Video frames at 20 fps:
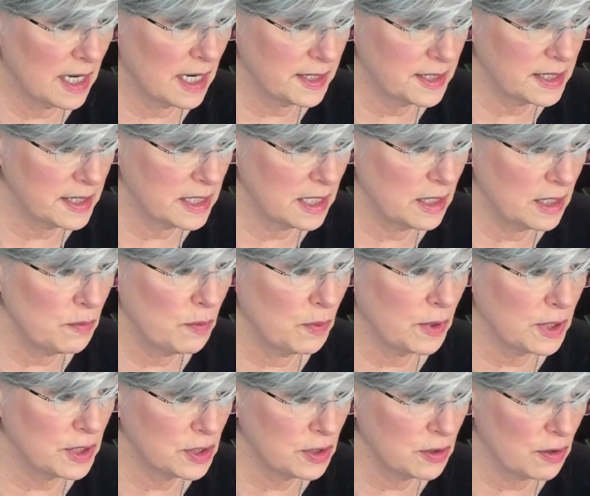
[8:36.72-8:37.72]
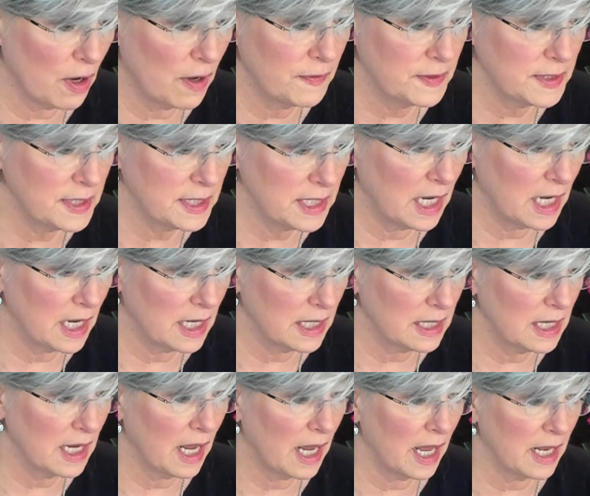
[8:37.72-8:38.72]
dusted with soft
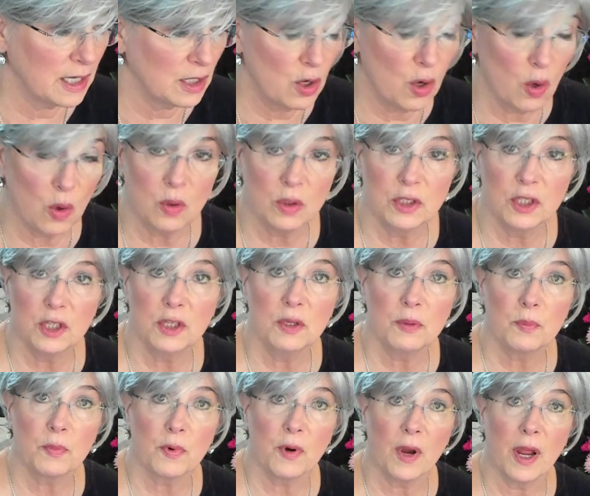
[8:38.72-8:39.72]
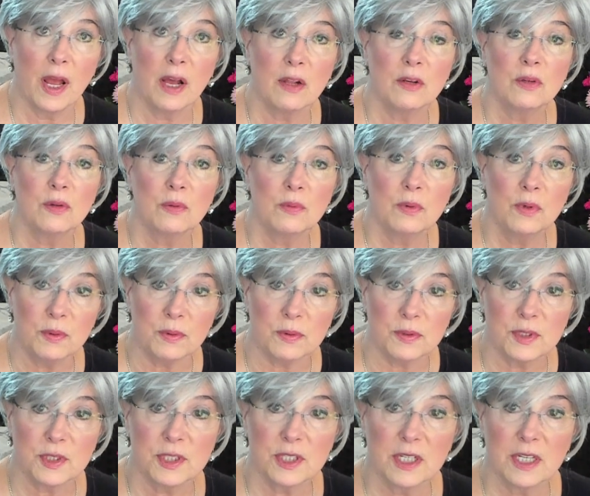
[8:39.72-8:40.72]
sand and golden brown
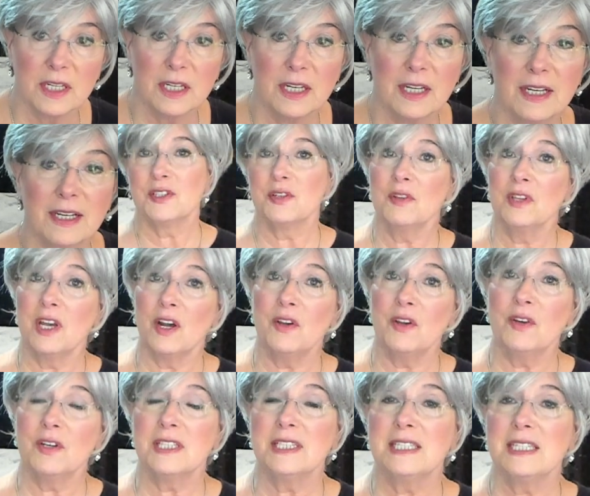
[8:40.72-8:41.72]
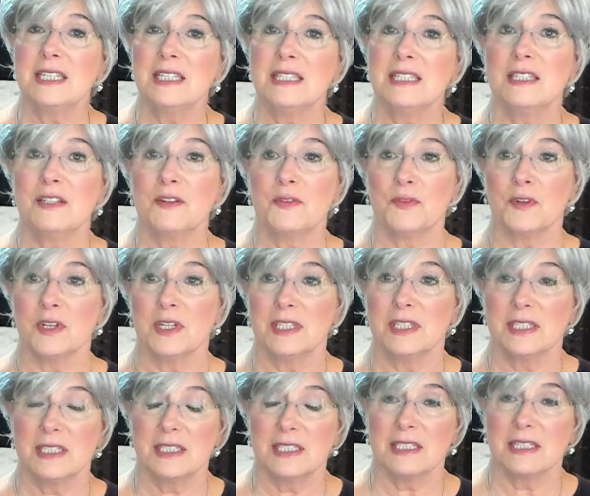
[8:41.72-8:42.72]
roots. So there you can see the
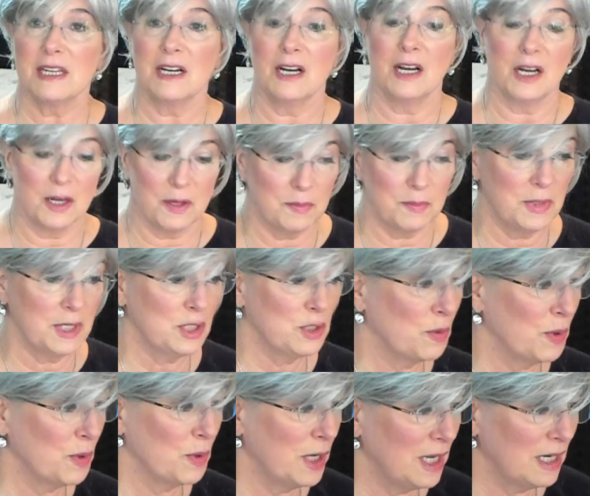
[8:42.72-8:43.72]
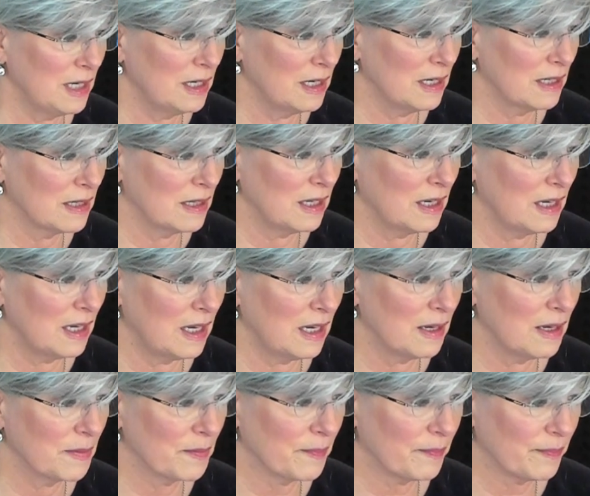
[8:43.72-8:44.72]
difference uh, between
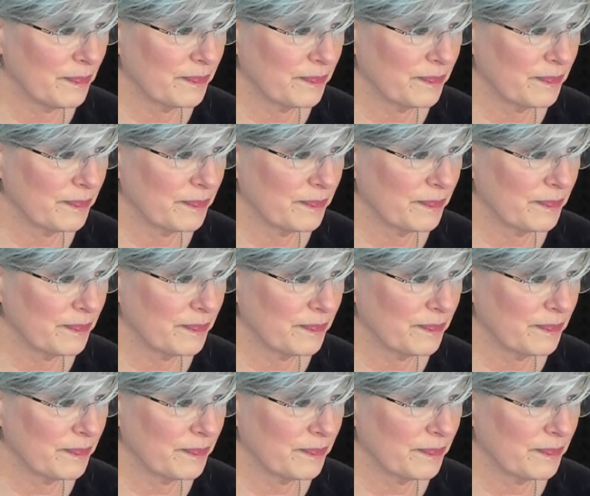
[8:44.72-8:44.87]
the